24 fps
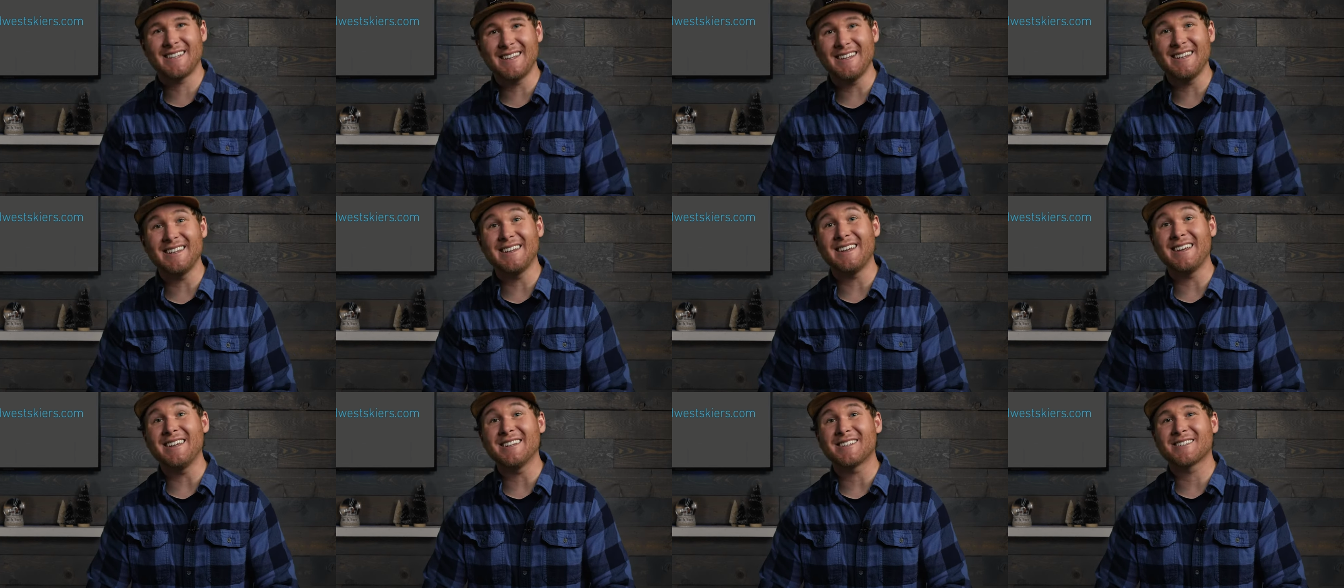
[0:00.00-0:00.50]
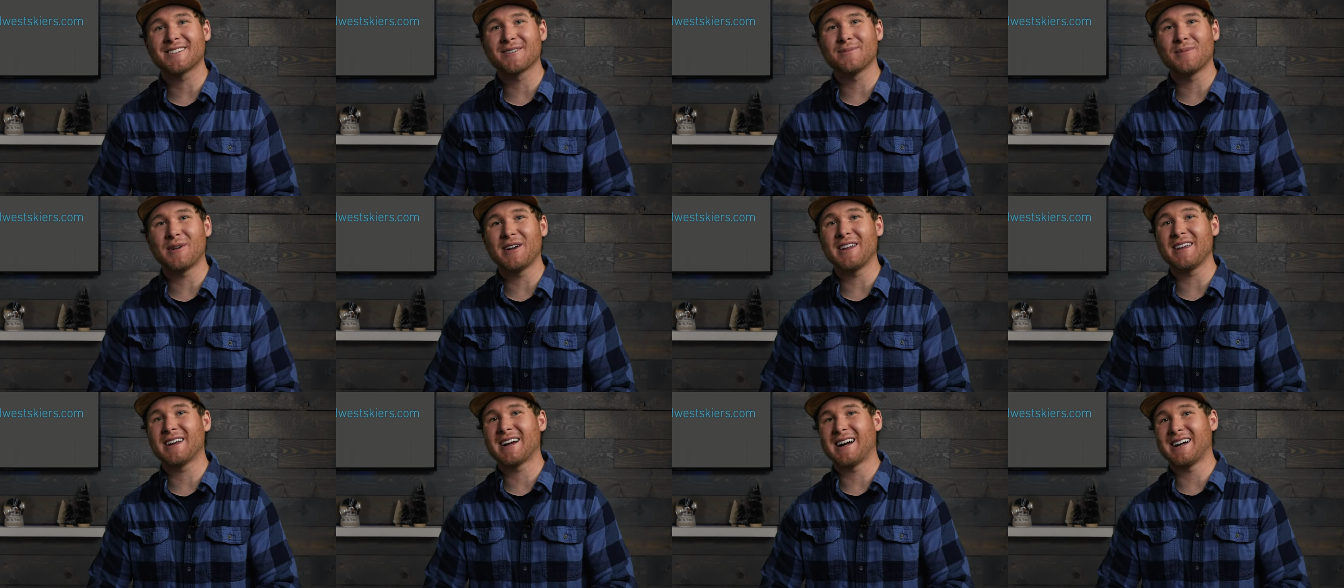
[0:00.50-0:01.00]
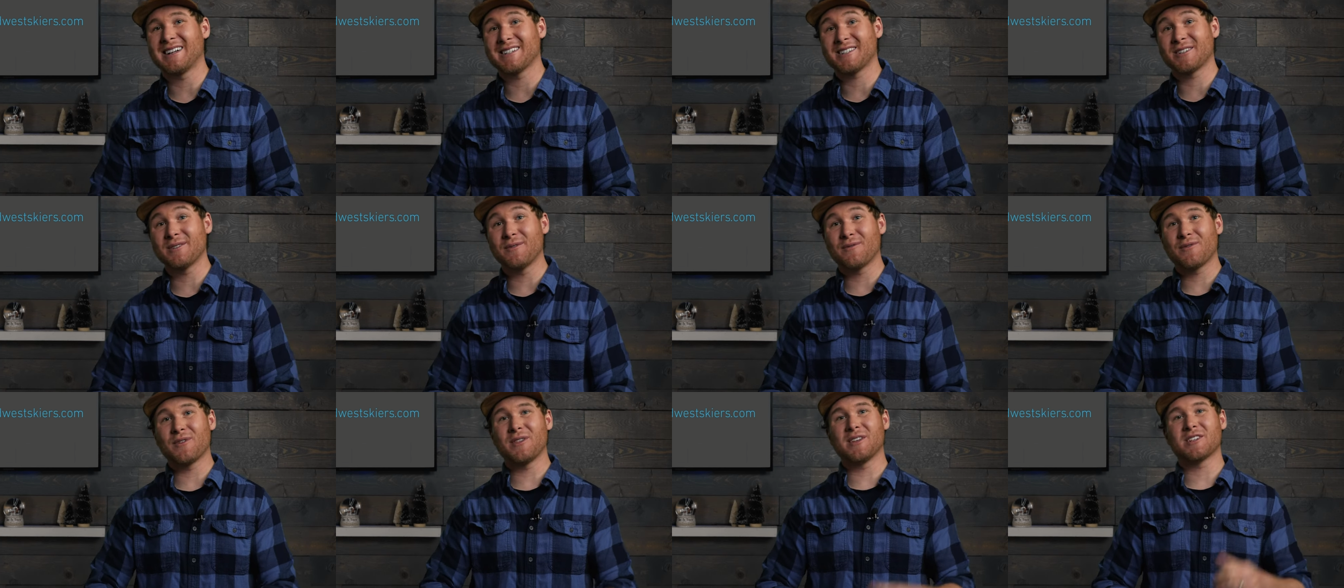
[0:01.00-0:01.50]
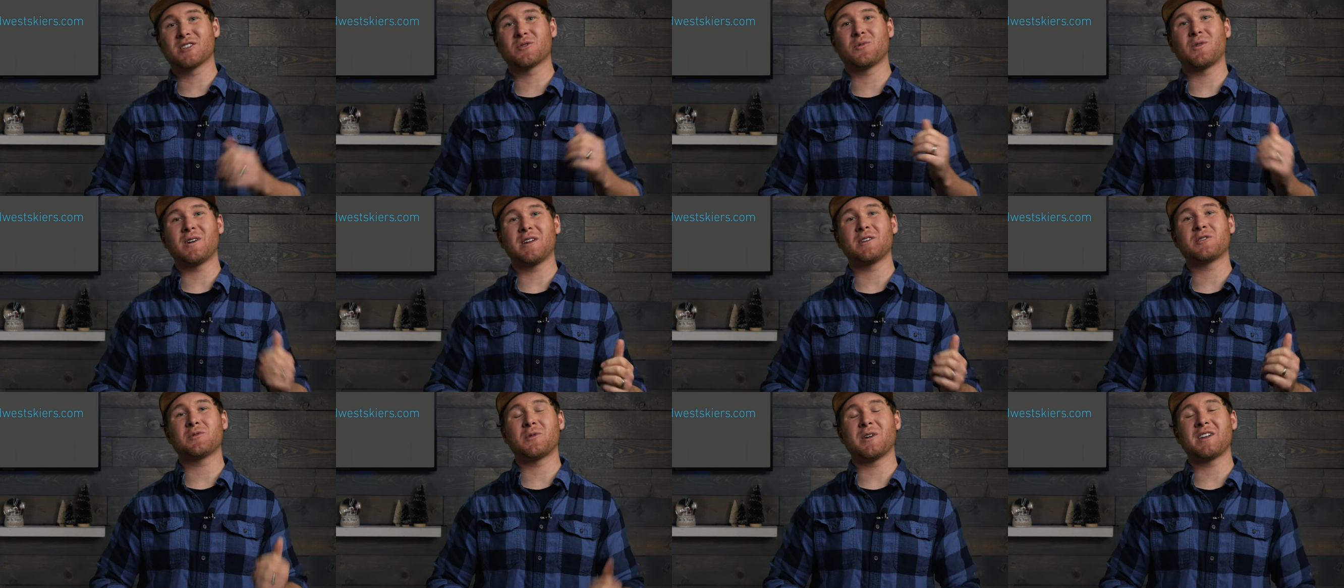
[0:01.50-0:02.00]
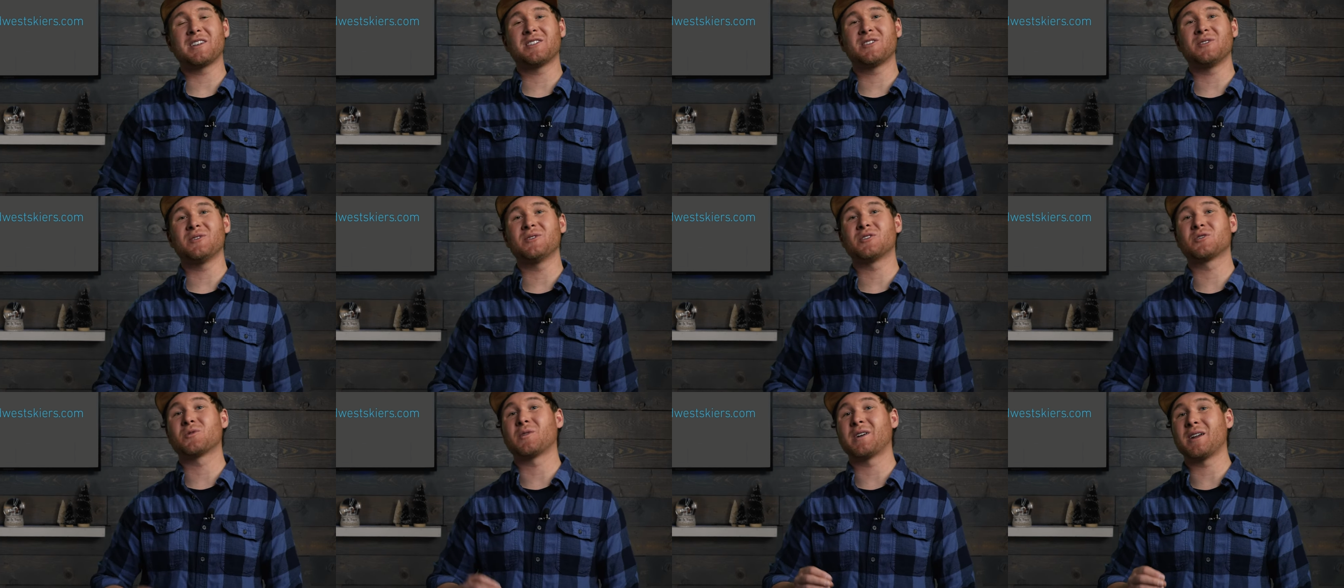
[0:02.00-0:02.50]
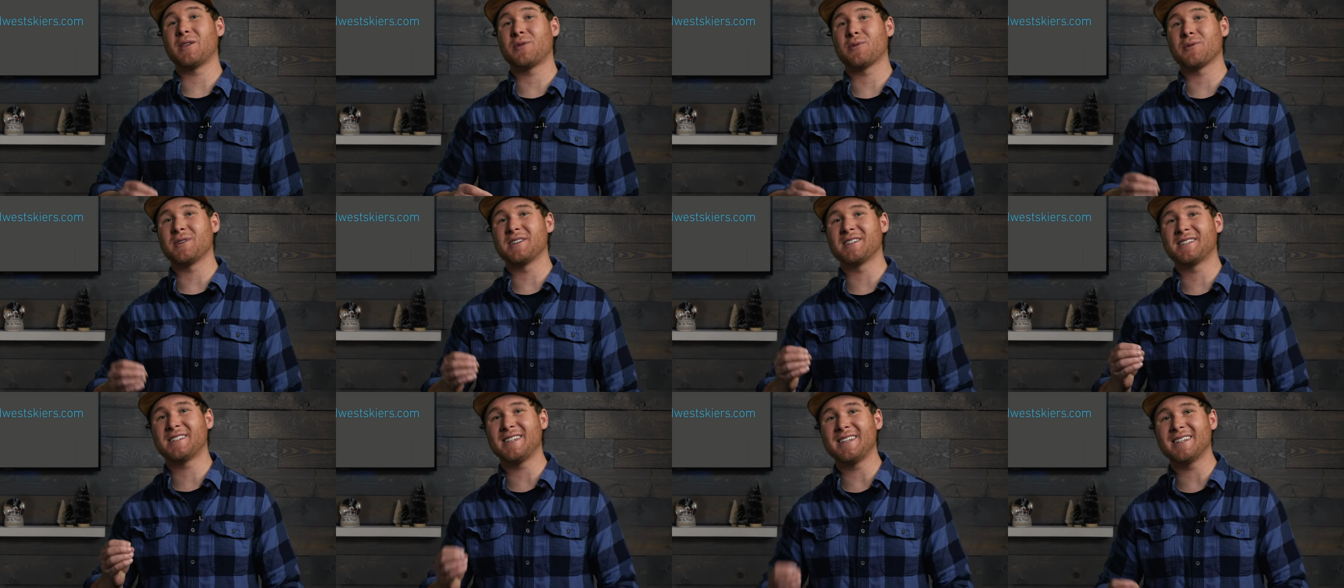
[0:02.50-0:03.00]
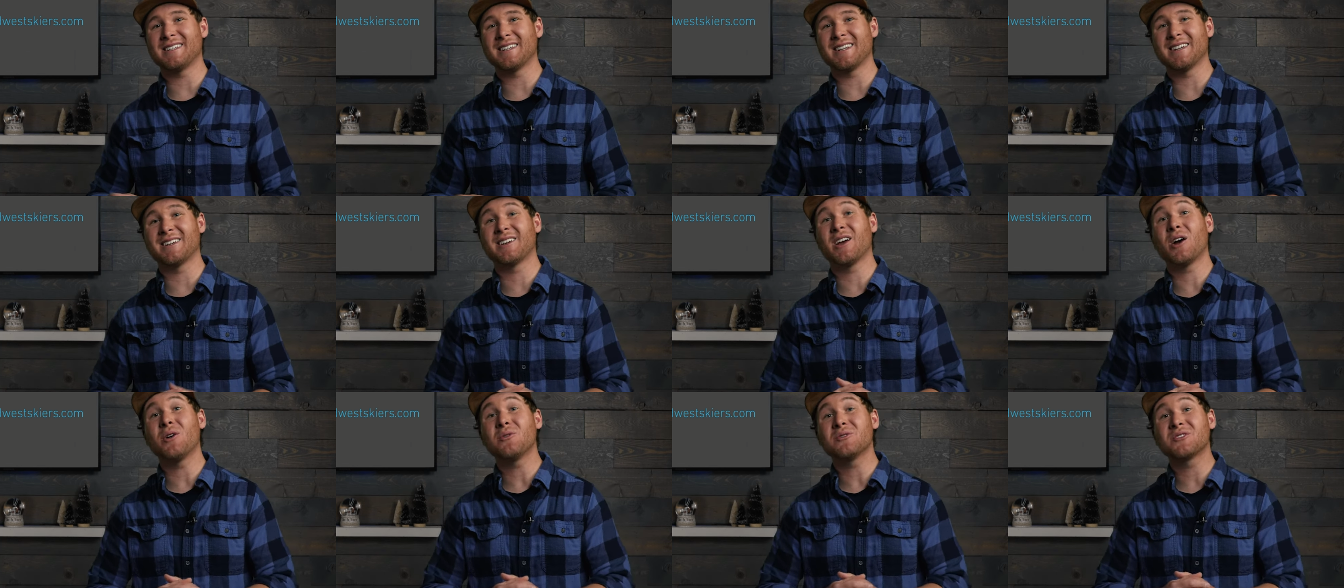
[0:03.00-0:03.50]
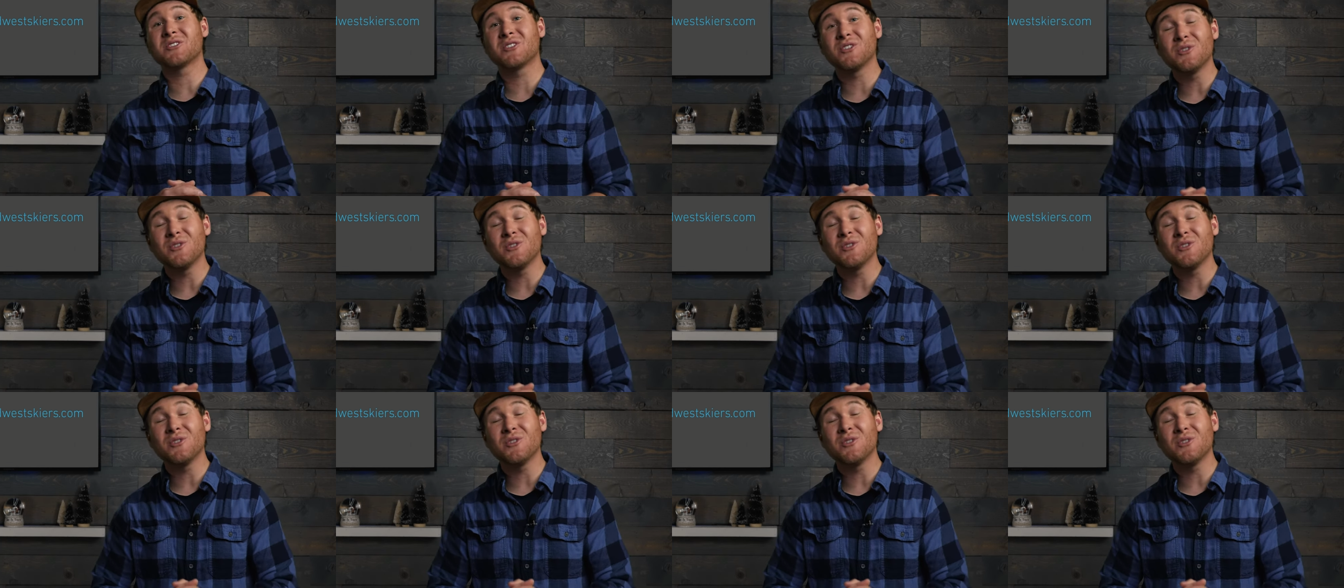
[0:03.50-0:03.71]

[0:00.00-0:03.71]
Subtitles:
skiing Easter bunny costume for the 2022-23 season goes